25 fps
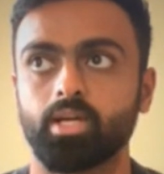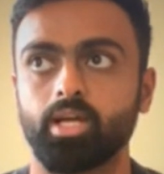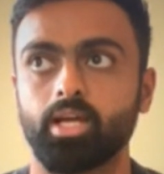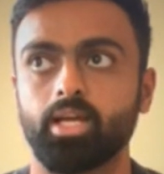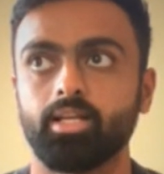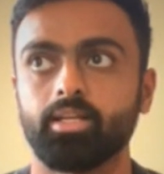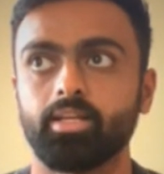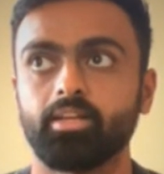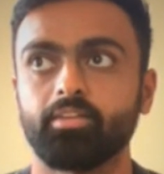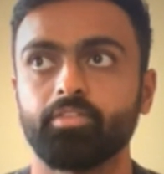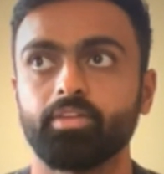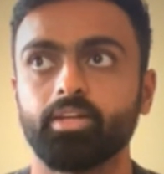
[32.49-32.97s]

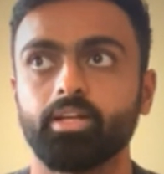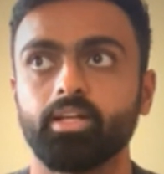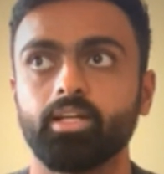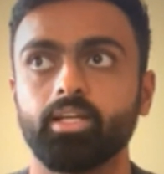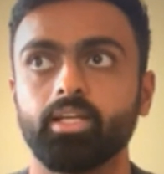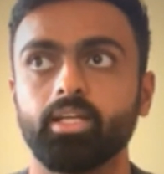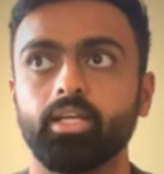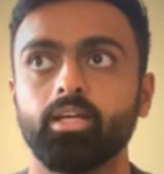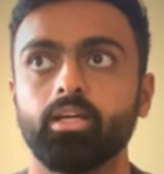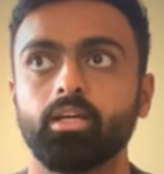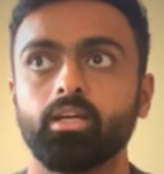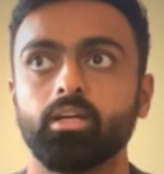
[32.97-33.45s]
i
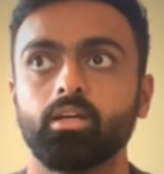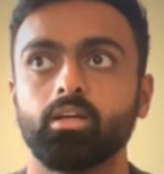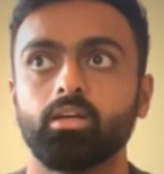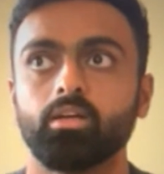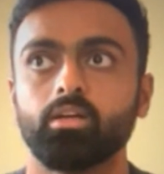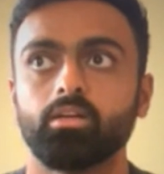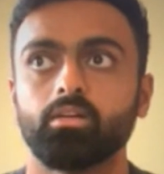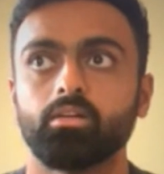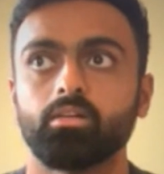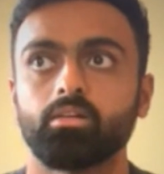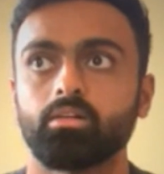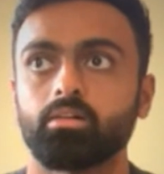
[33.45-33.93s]
definitely
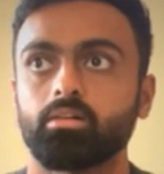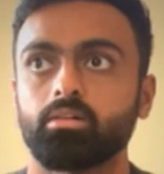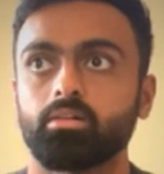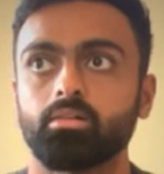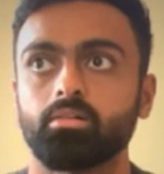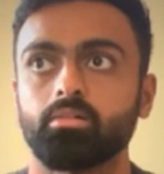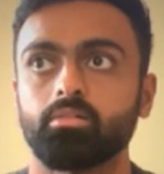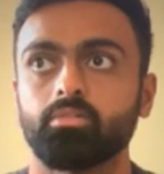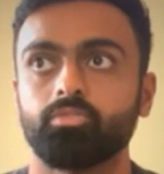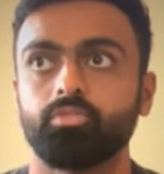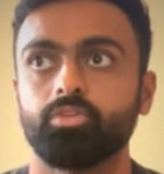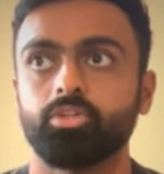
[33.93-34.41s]

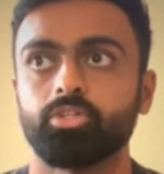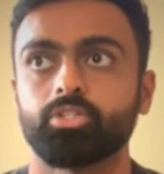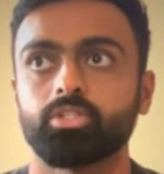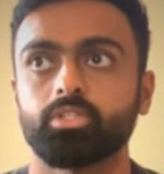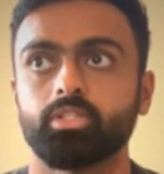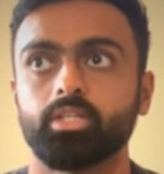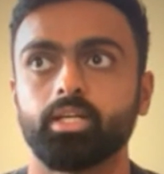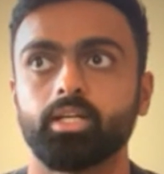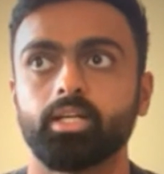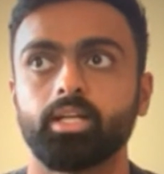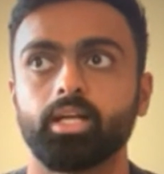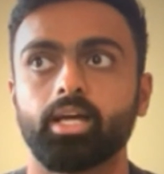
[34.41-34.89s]
uh, wish
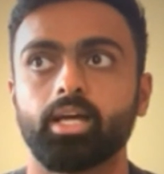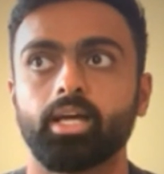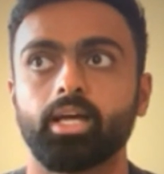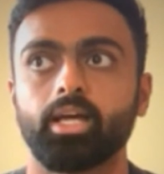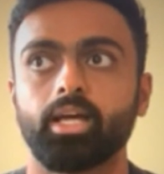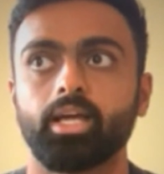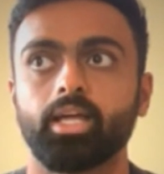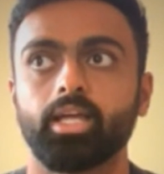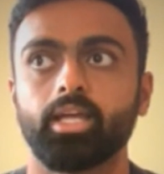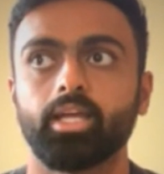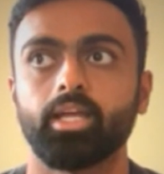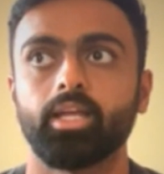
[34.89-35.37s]
that
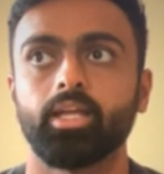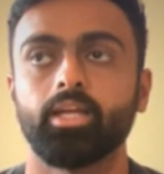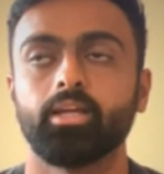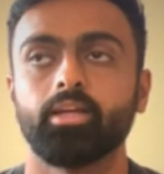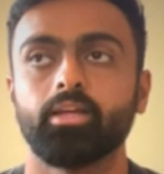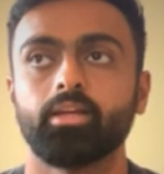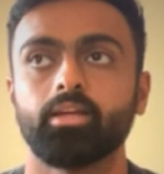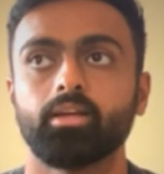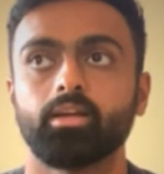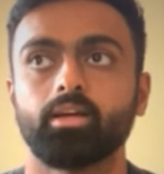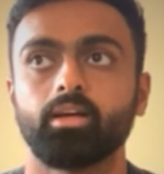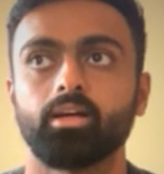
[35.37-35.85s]
I,
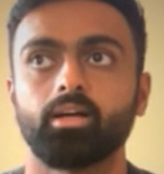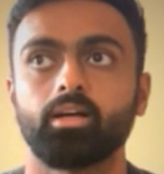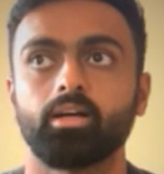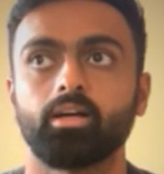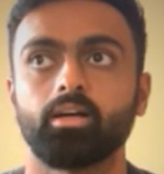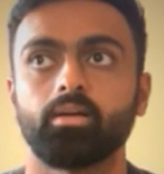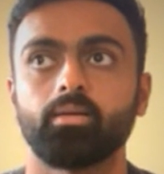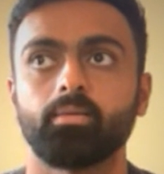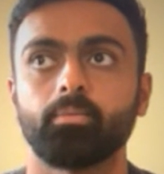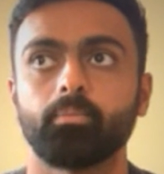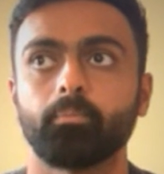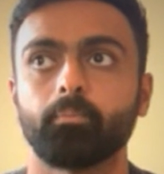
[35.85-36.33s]

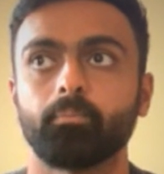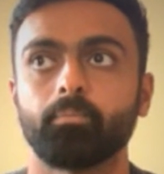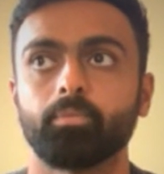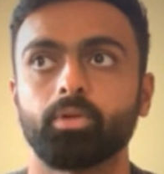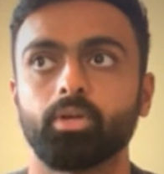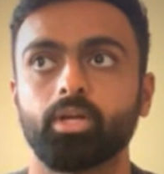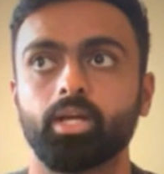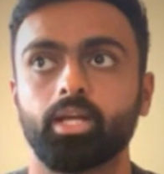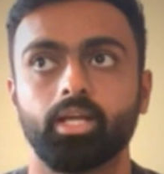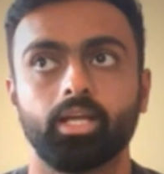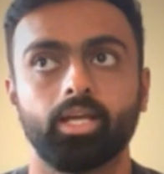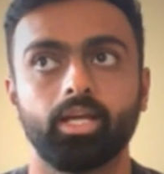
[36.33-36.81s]
I, um,
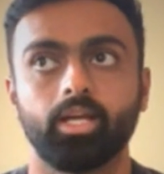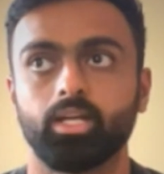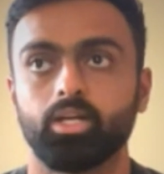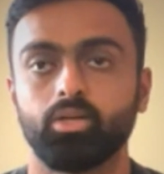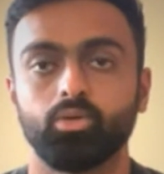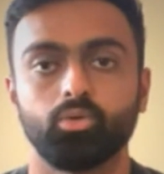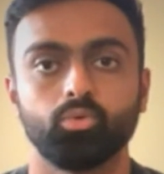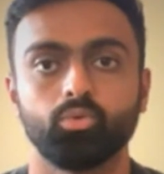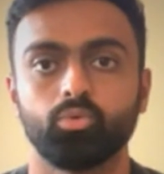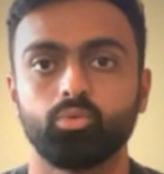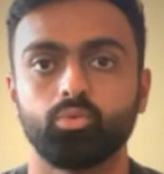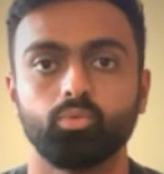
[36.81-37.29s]
I get
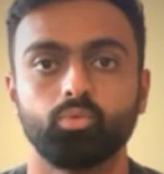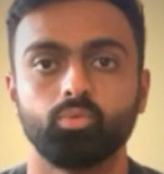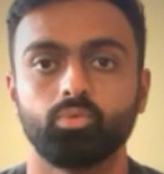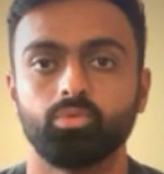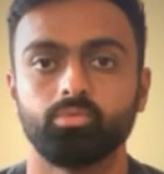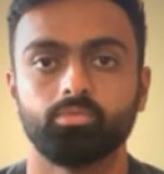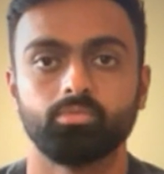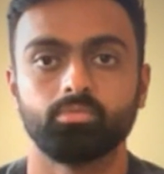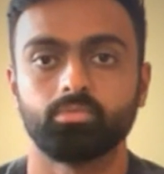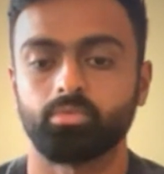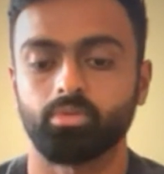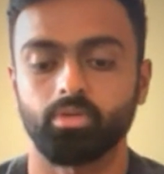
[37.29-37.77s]
into
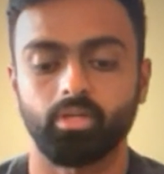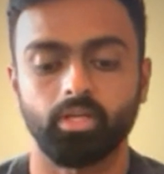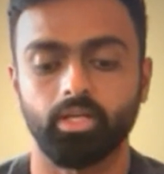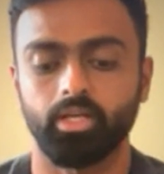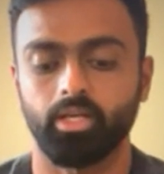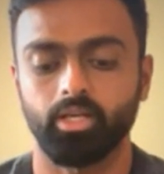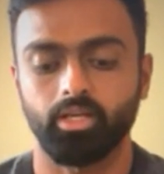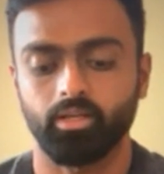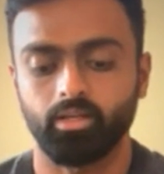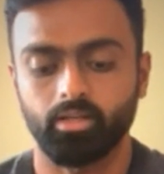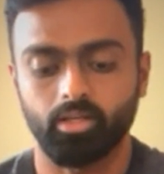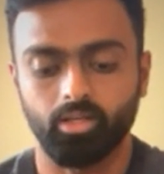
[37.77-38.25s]

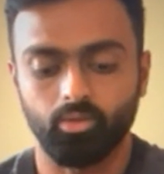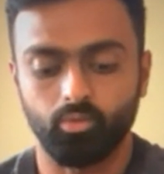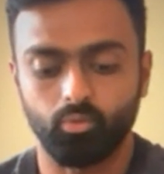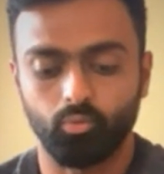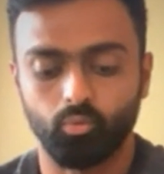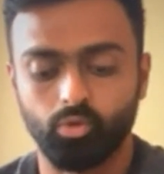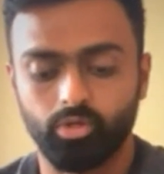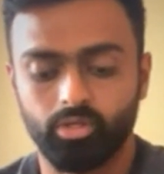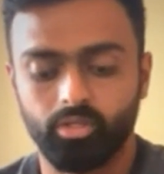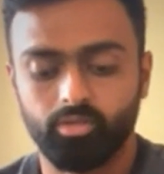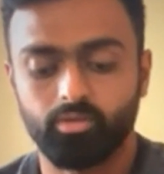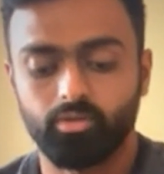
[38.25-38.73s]
into
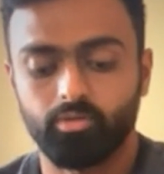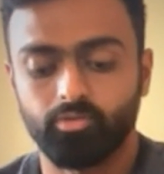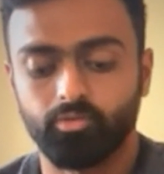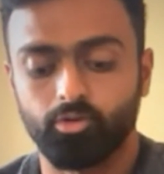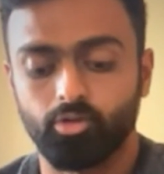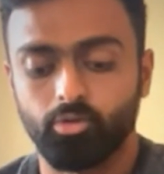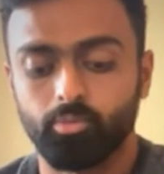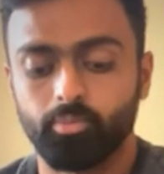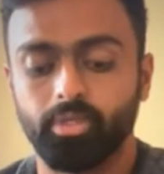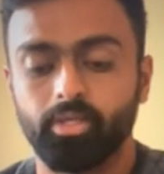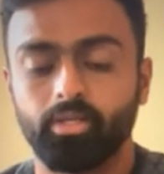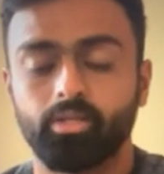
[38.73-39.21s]
whatever
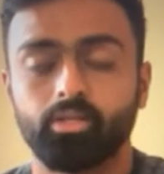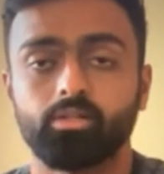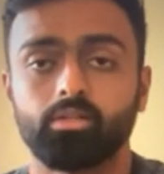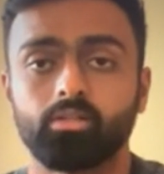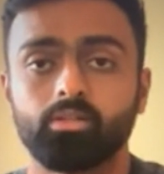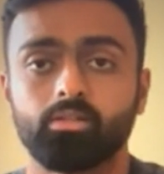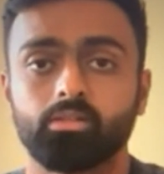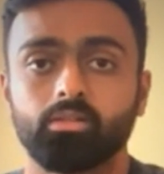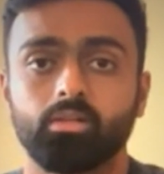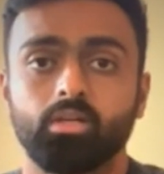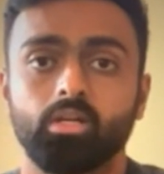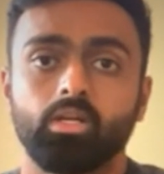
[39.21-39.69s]
format
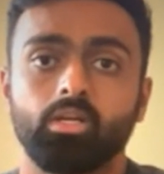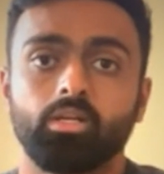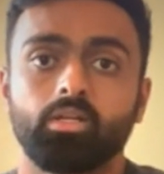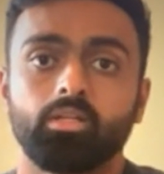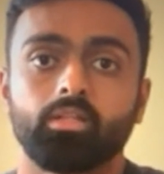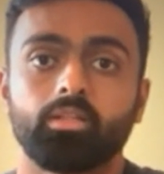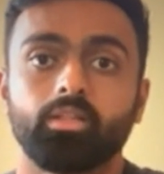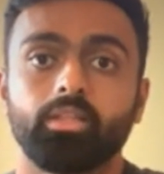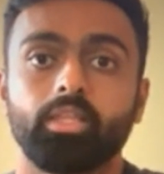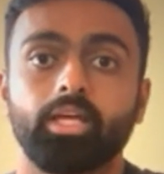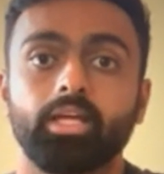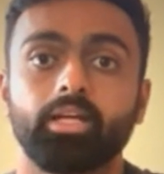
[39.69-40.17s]

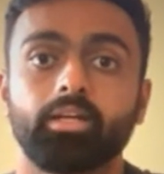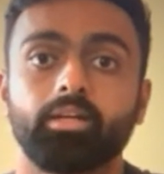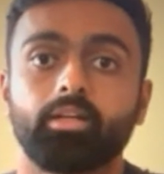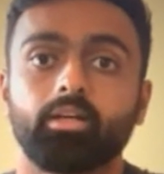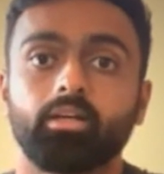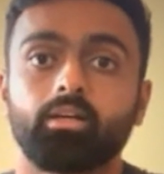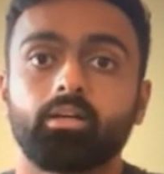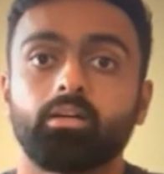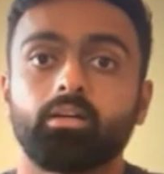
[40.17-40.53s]
that